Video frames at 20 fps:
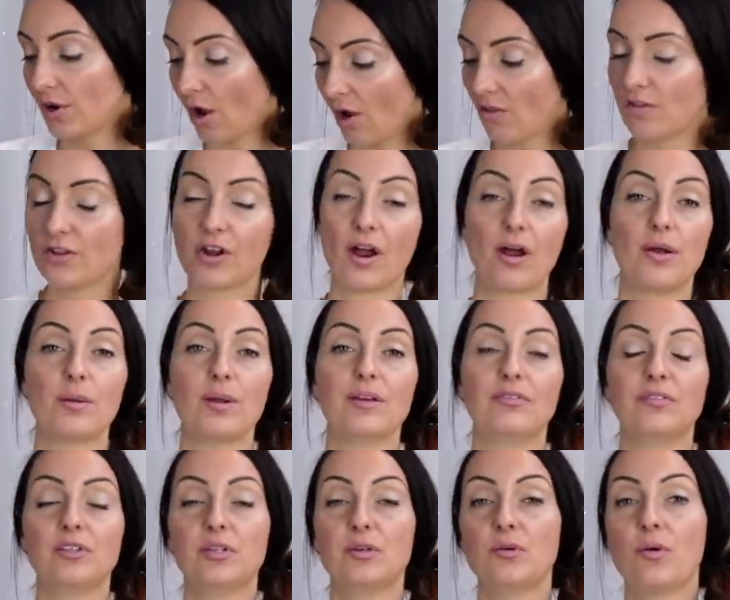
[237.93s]
an OnTheGo
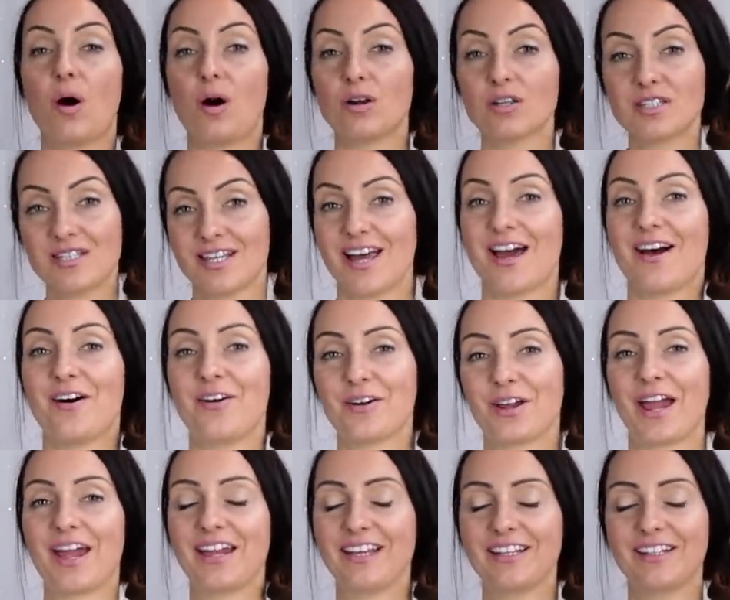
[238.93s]
if you are set on
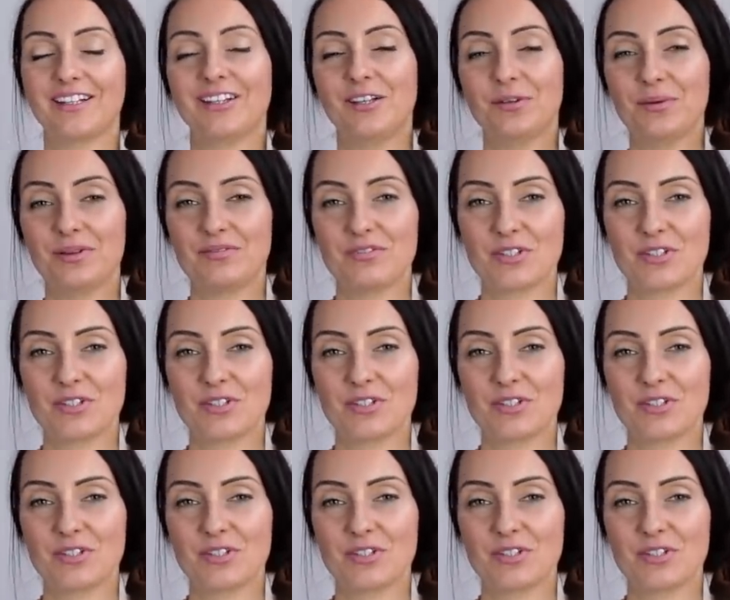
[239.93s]
getting Louis